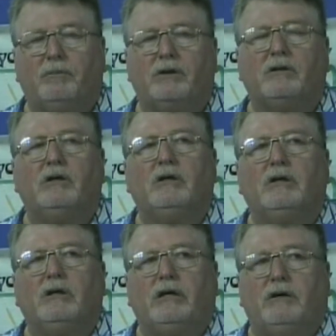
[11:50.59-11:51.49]
But
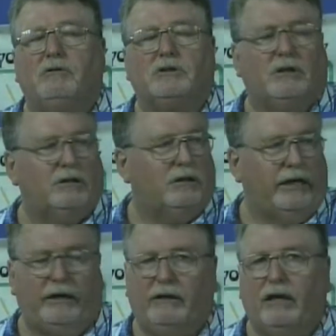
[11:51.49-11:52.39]
it was
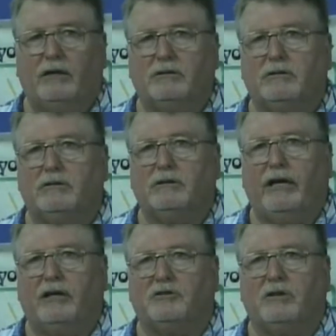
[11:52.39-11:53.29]
$180,000
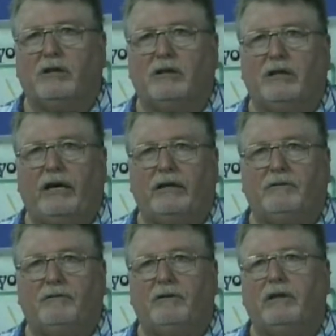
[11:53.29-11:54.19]
extra
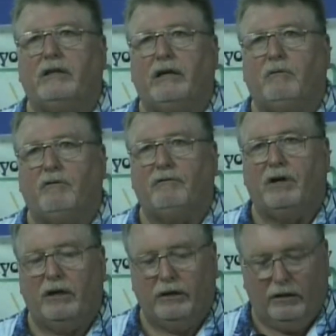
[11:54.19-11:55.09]
that they were
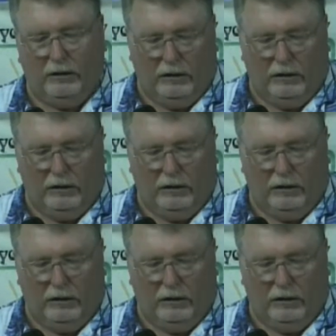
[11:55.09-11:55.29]
fined.